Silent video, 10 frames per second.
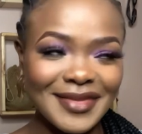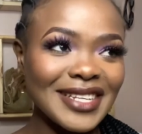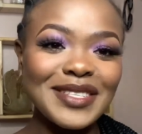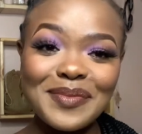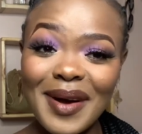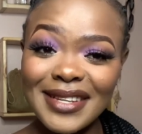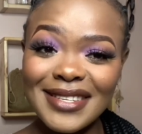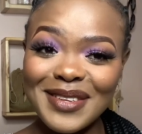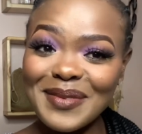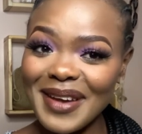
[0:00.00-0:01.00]

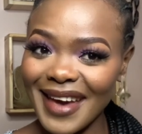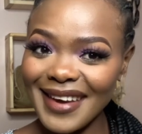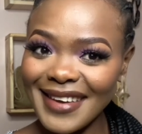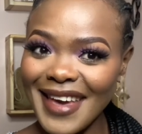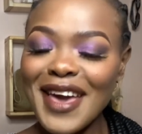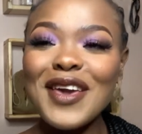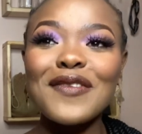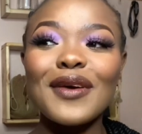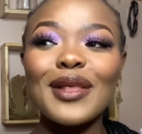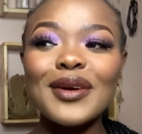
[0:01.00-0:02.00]
Eastmart, you guys,
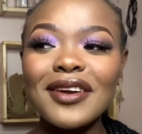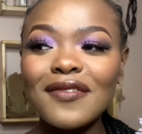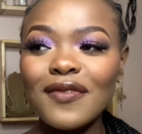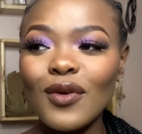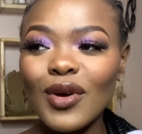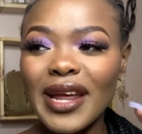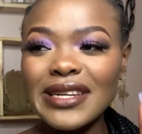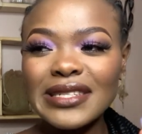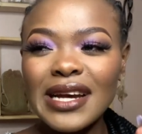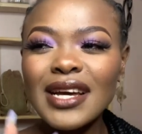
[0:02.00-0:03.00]
if you're looking for
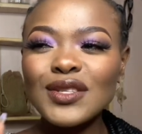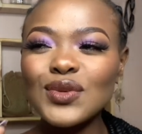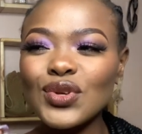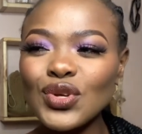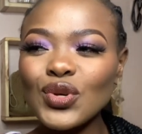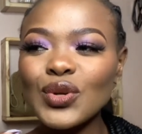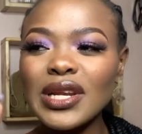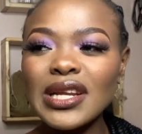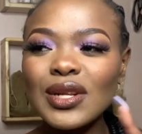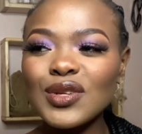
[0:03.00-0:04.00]
like to cute
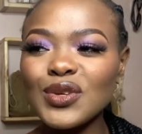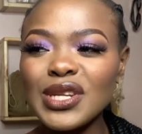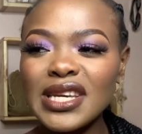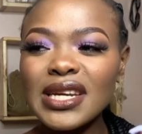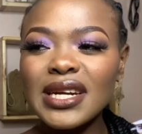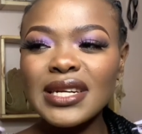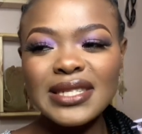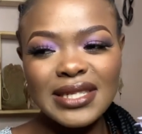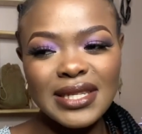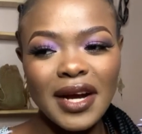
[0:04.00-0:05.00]
little unique
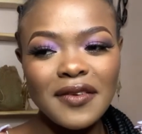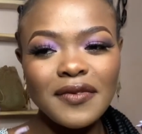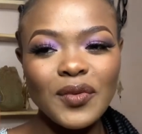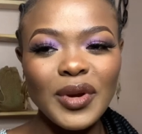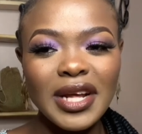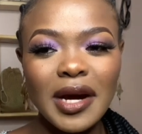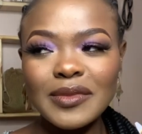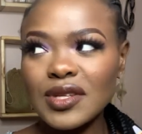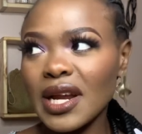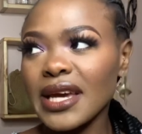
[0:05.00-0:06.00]
stuff when it
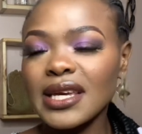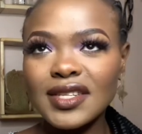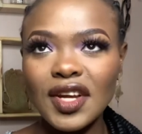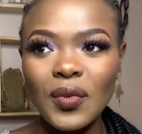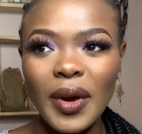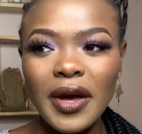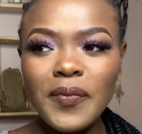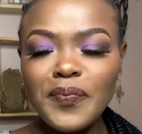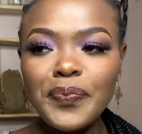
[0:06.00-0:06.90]
comes to like kitchenware,